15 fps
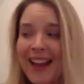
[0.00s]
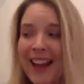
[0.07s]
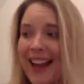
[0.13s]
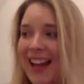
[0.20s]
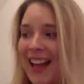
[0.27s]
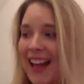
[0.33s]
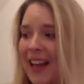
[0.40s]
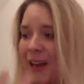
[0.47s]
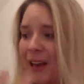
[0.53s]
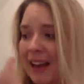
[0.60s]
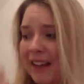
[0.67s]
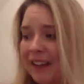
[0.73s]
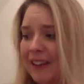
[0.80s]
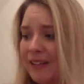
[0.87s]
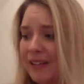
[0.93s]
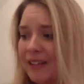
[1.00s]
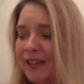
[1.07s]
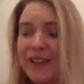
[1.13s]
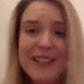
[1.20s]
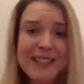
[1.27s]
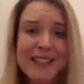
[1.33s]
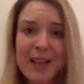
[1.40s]
Like a
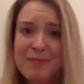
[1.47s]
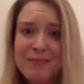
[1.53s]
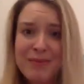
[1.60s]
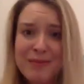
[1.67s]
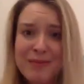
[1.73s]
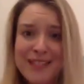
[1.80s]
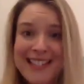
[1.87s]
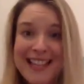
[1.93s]
good example was